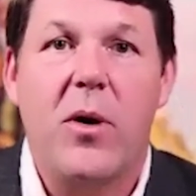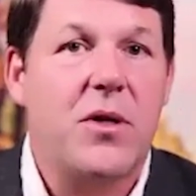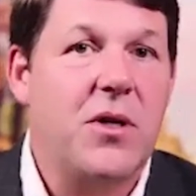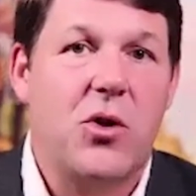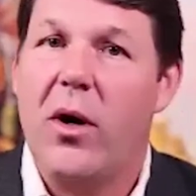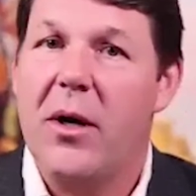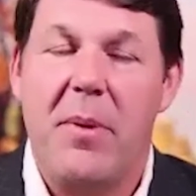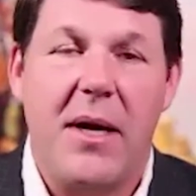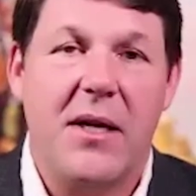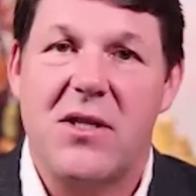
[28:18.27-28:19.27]
which is going to
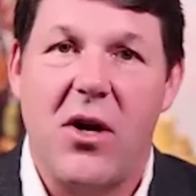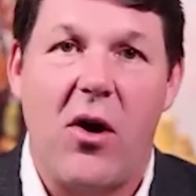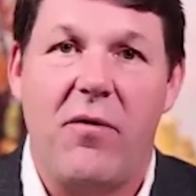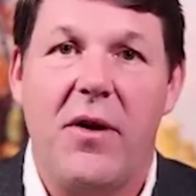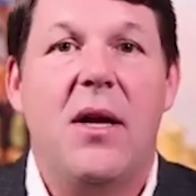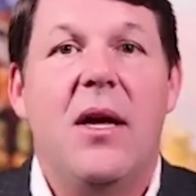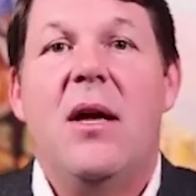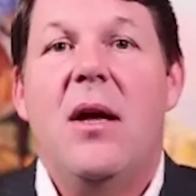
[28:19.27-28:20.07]
be insolvent,